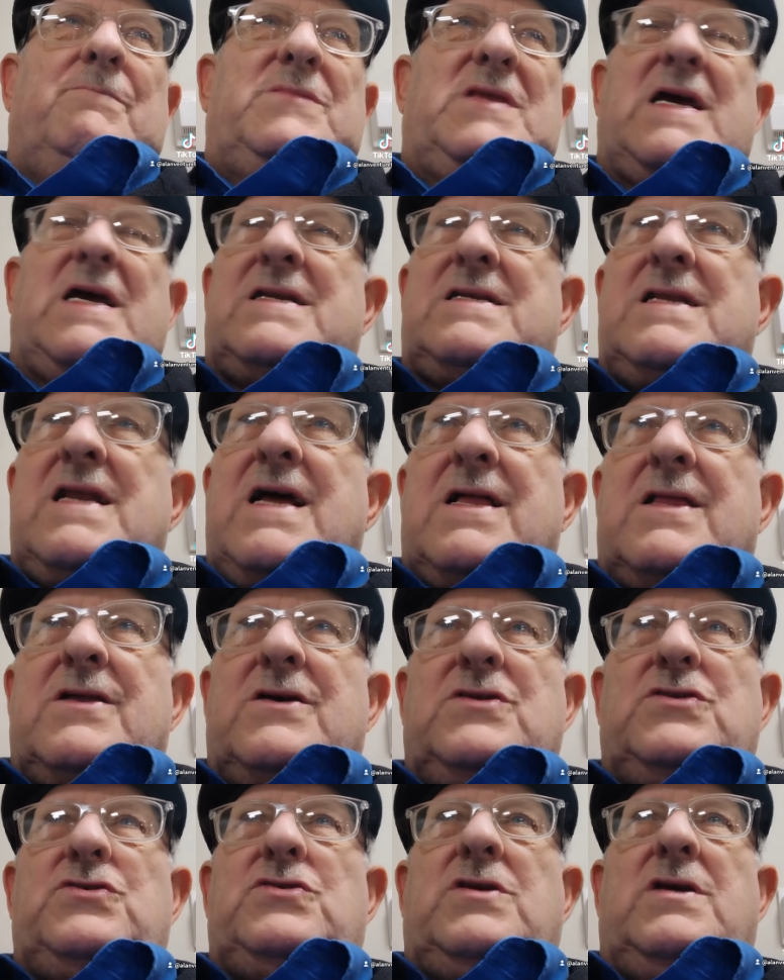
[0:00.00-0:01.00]

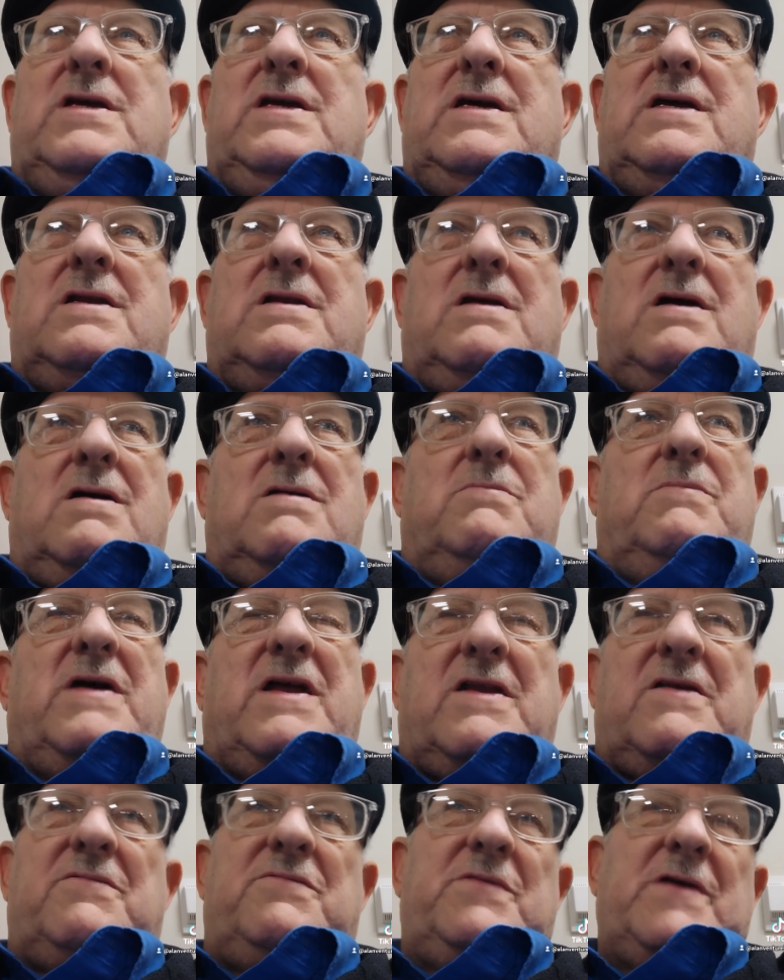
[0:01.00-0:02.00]
technology and our
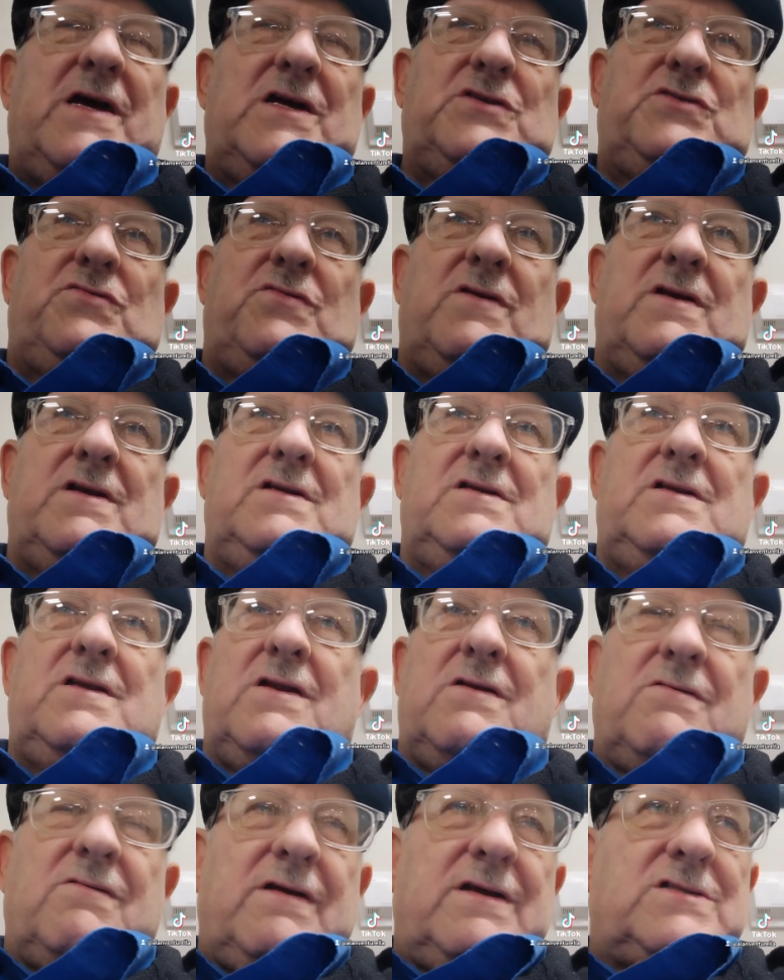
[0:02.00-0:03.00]
manufacturing to
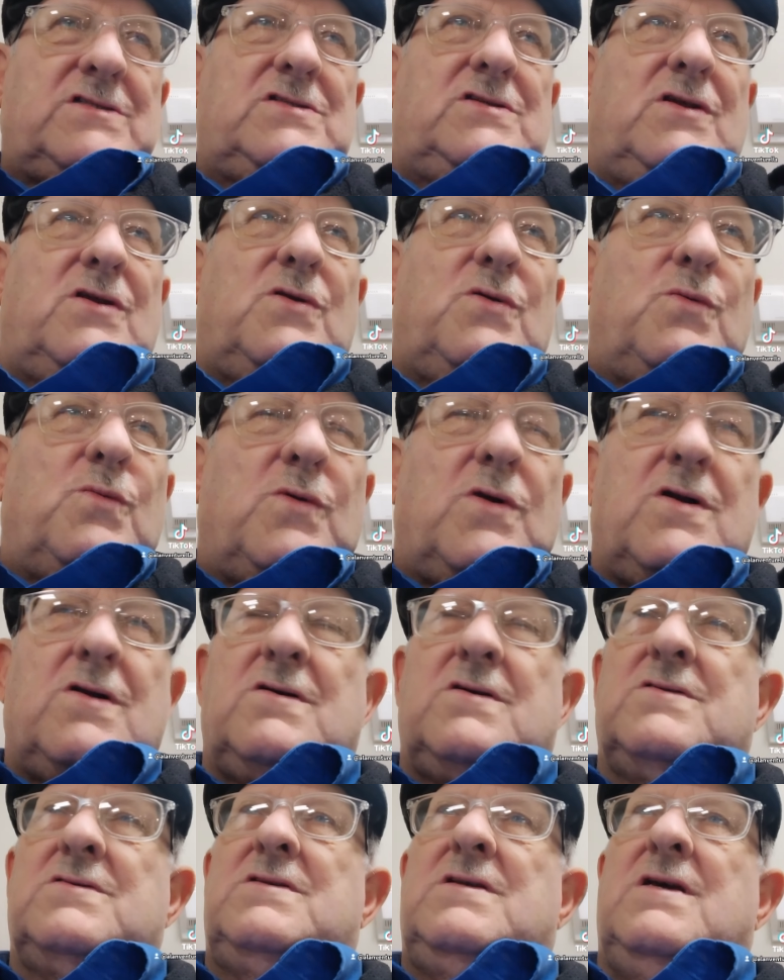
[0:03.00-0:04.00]
the rest of the
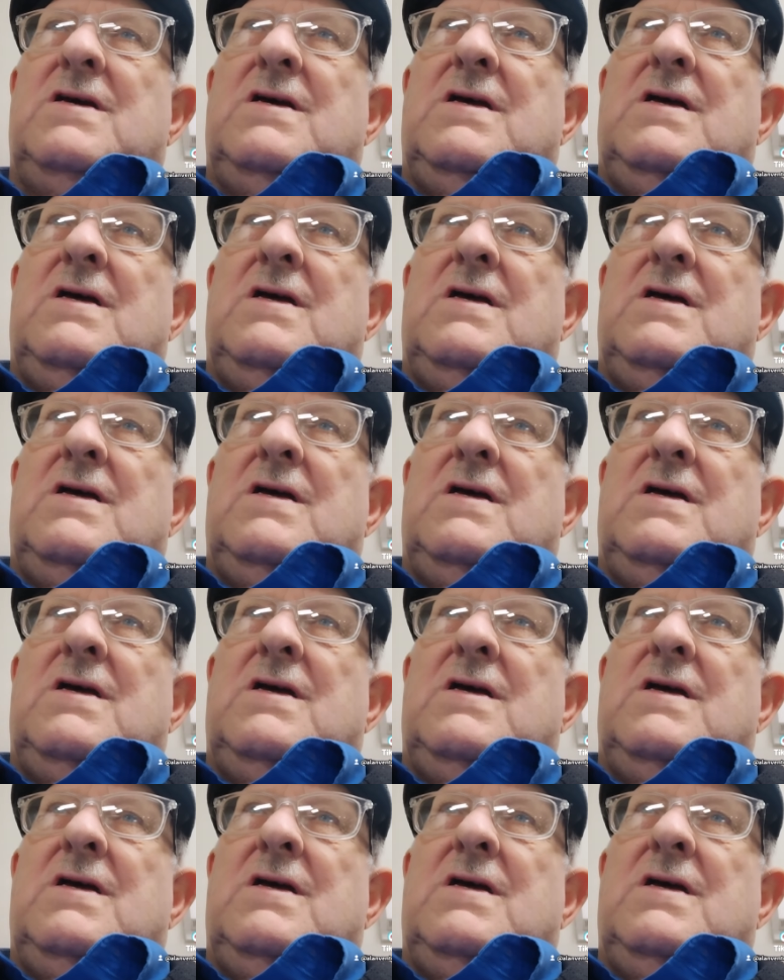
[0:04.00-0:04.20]
world.